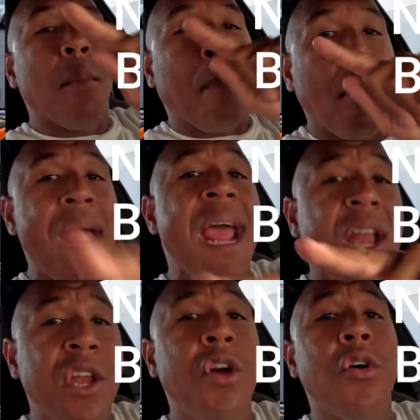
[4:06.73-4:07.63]

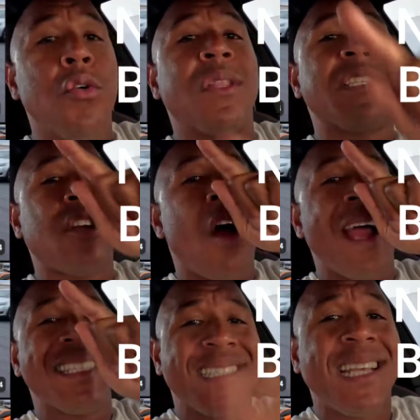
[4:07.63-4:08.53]
brand new, this car
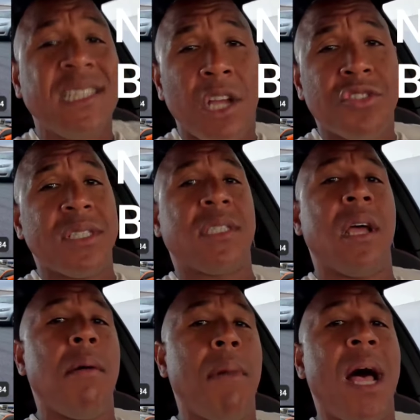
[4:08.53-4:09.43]
has 600
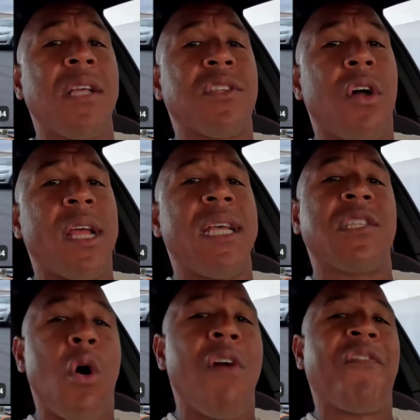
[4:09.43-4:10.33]
something miles on it, is
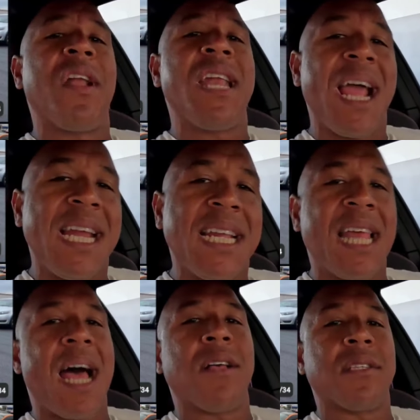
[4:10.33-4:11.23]
going for
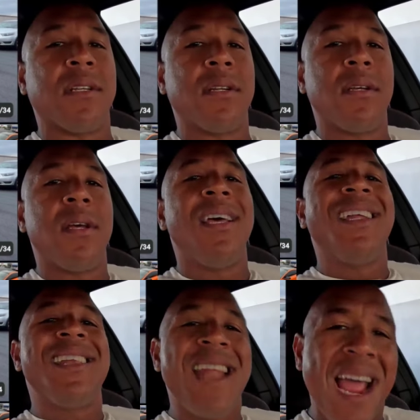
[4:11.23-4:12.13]
90,000.
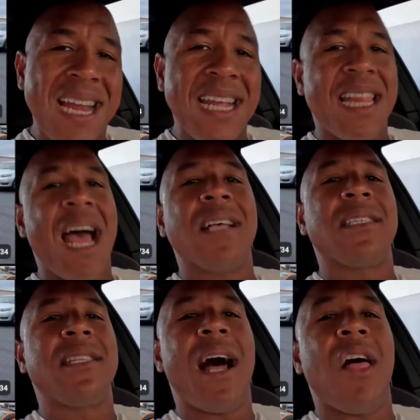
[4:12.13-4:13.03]

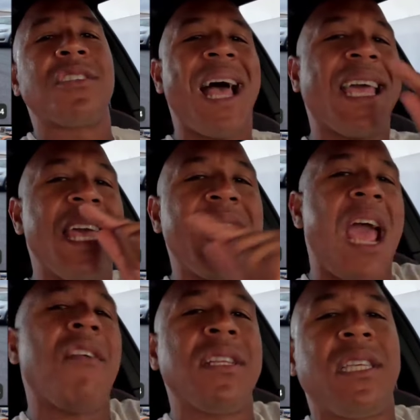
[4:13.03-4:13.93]
$90,000. I can
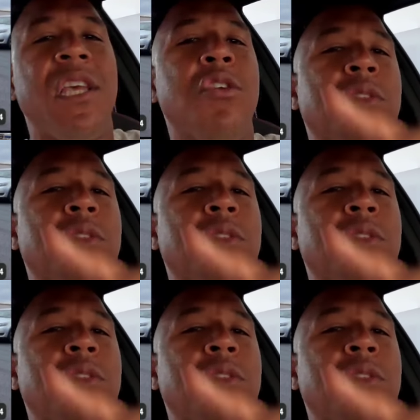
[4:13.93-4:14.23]
guarantee you